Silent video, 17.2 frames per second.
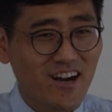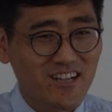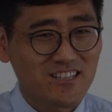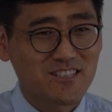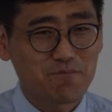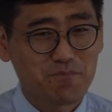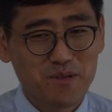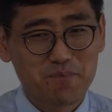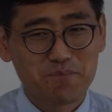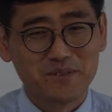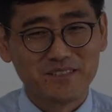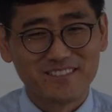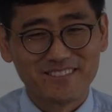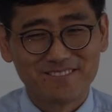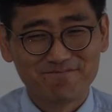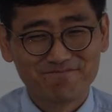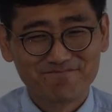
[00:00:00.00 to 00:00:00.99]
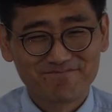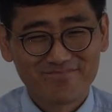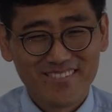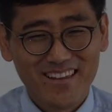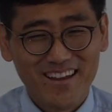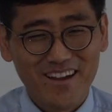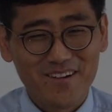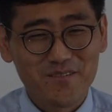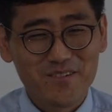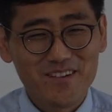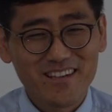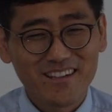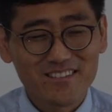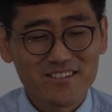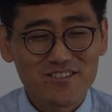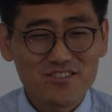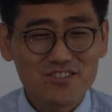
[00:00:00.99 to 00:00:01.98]
God's people. And we
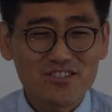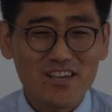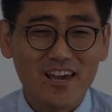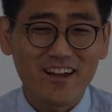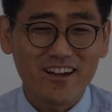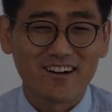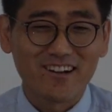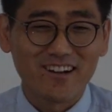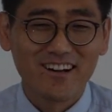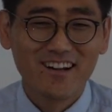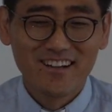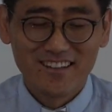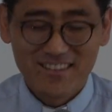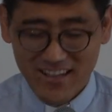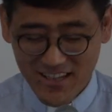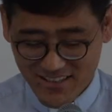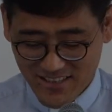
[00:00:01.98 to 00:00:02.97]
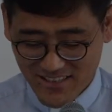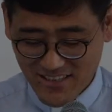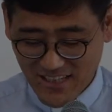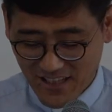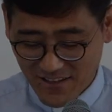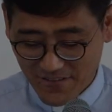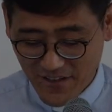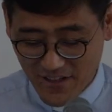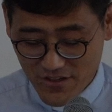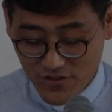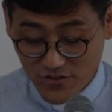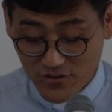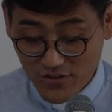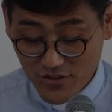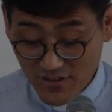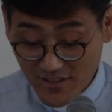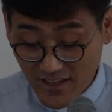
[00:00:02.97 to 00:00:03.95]
get to share that
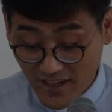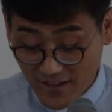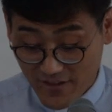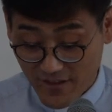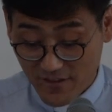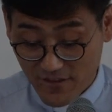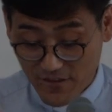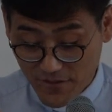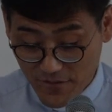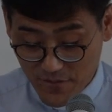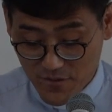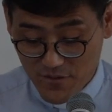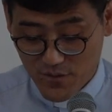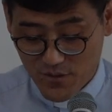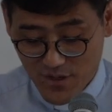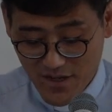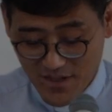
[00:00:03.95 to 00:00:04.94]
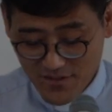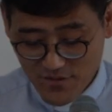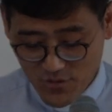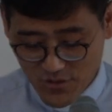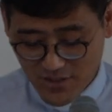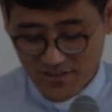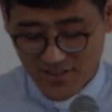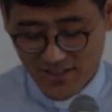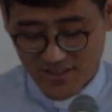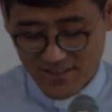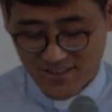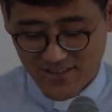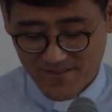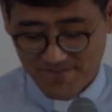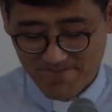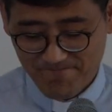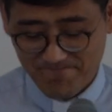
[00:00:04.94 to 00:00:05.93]
salvation together through
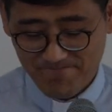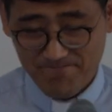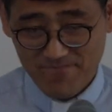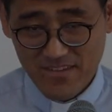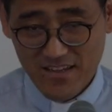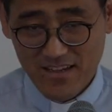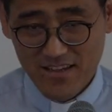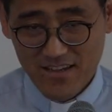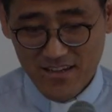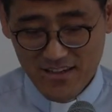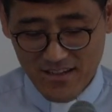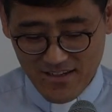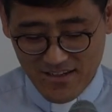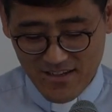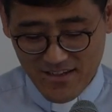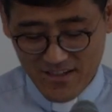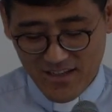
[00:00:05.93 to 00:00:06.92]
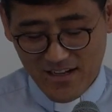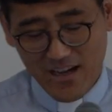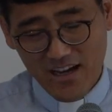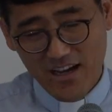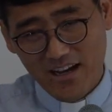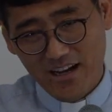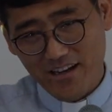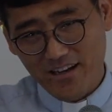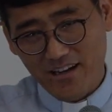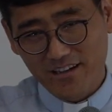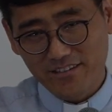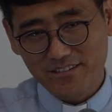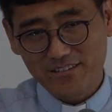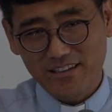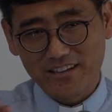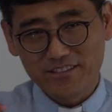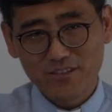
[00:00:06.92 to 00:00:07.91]
Jesus. And
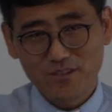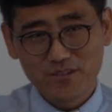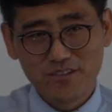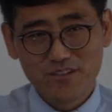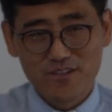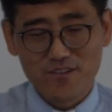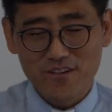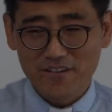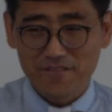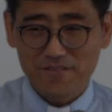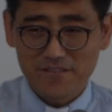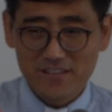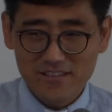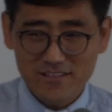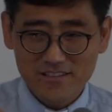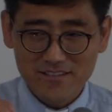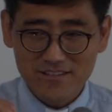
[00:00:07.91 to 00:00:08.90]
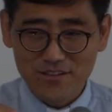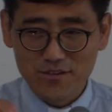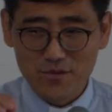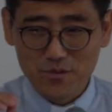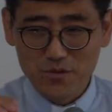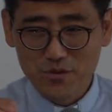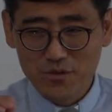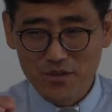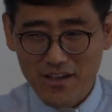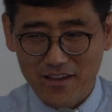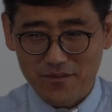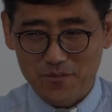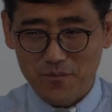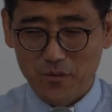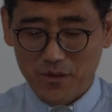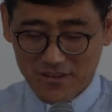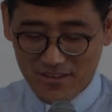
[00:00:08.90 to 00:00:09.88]
I don't know if this you
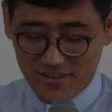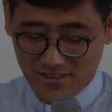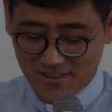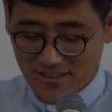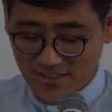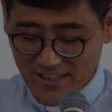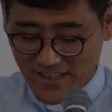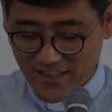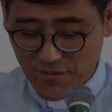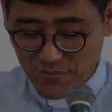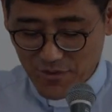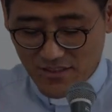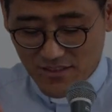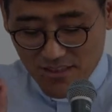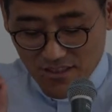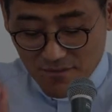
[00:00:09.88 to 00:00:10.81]
get what this exactly means.